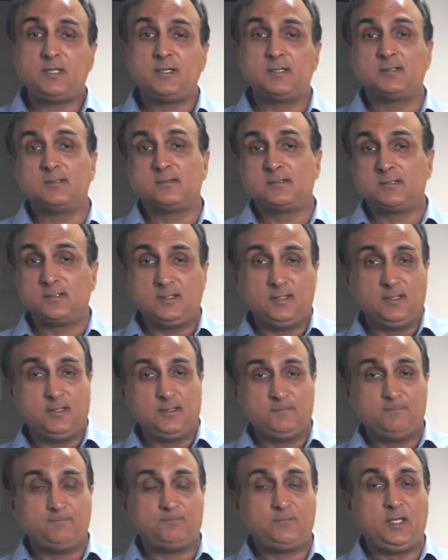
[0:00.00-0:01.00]
and
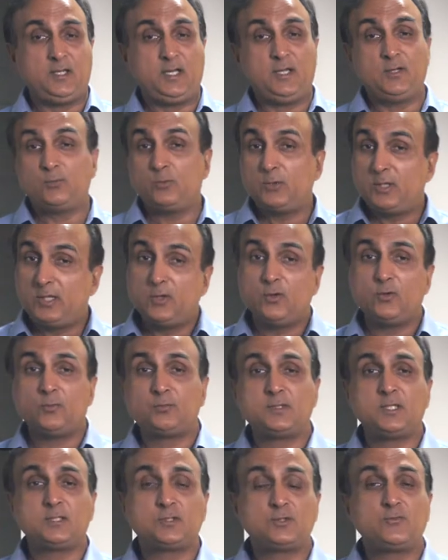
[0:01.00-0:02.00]
I really
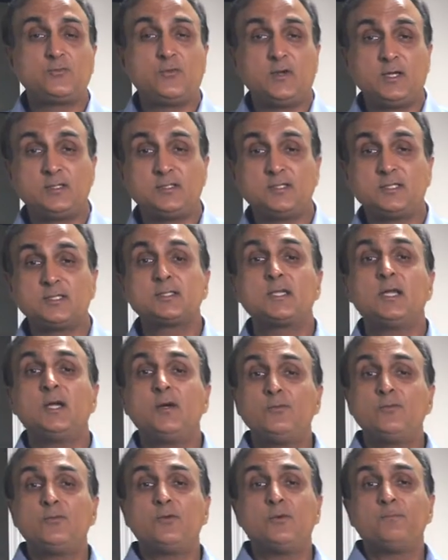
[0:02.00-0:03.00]
hope that you find this
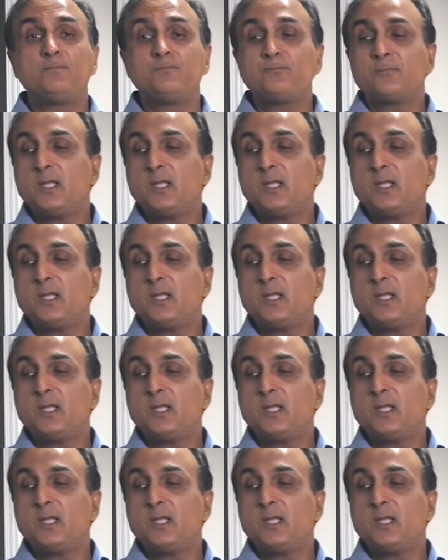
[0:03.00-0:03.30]
helpful.